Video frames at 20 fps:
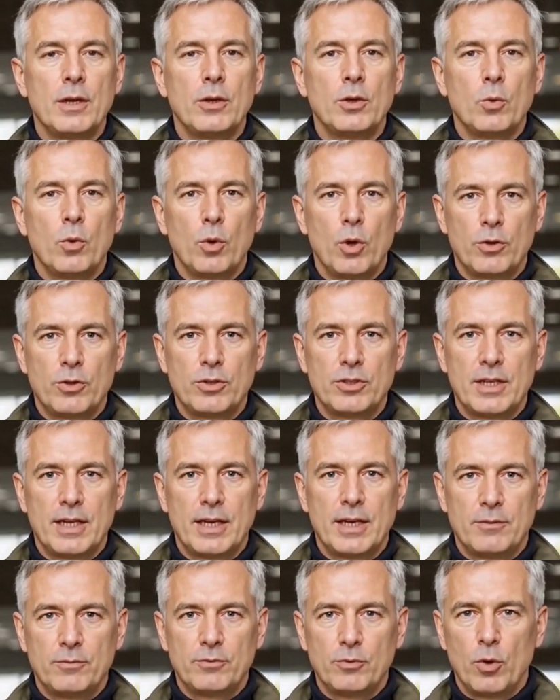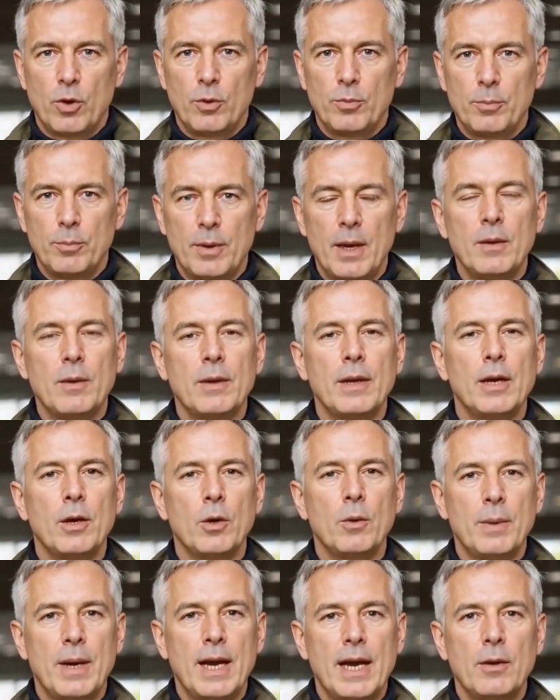you all stay informed about
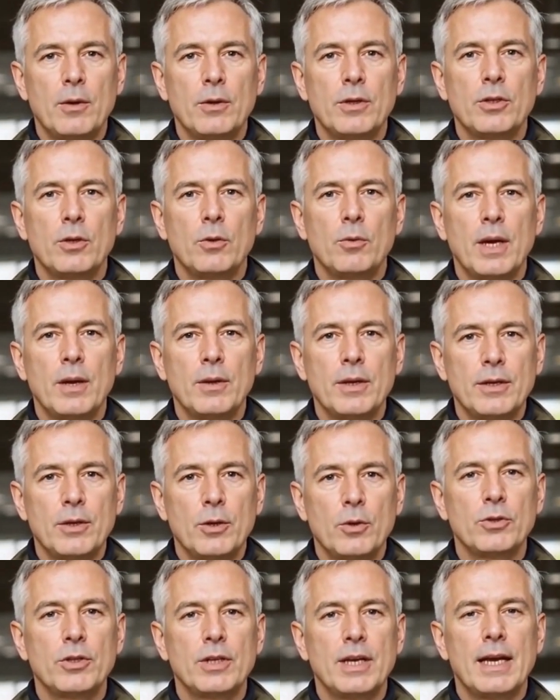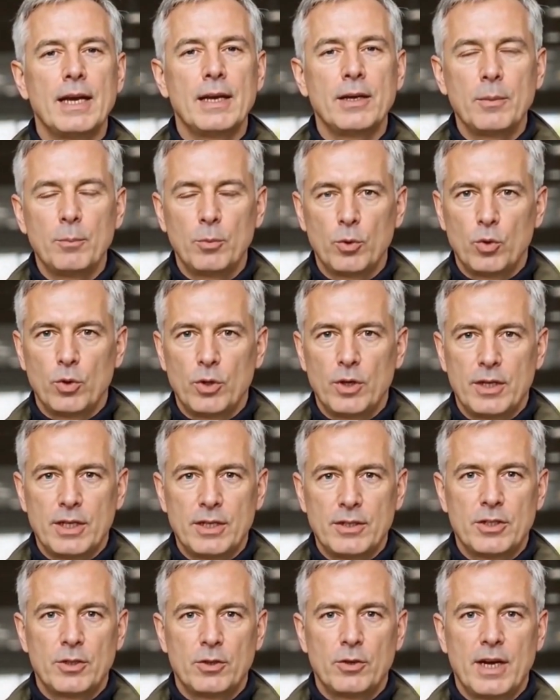legal matters surrounding those getting deported
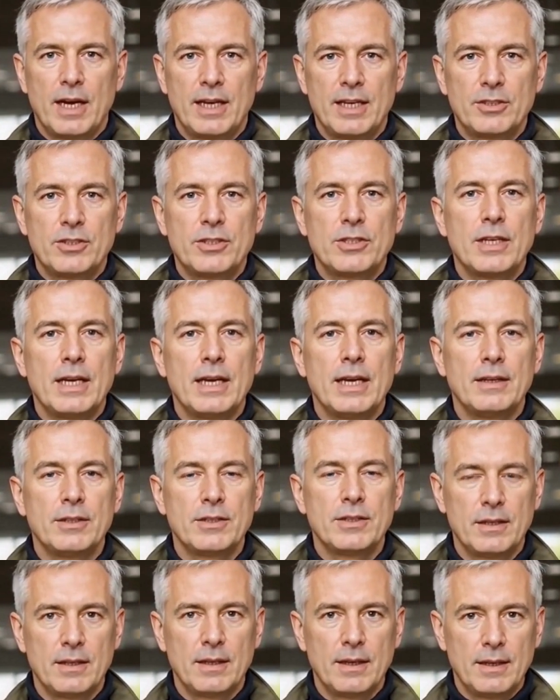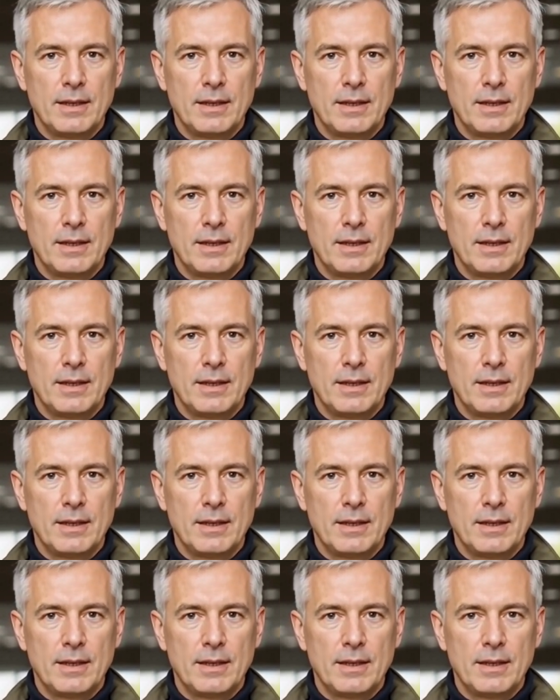in the United States.